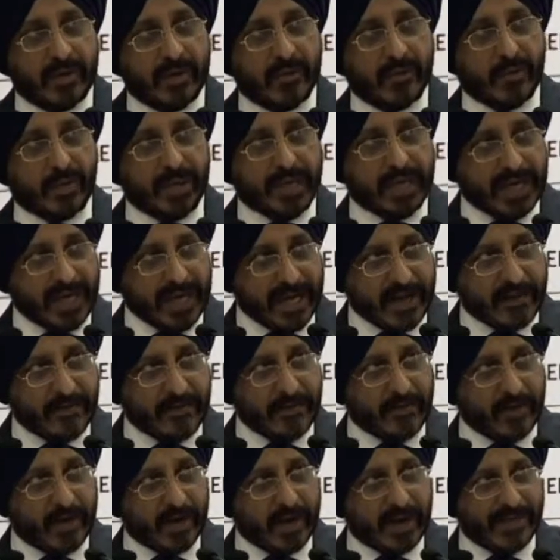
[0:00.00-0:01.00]
we
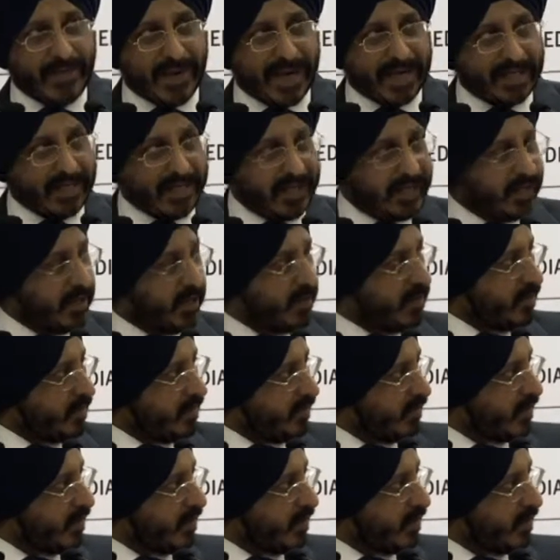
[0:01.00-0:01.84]
have a mentor,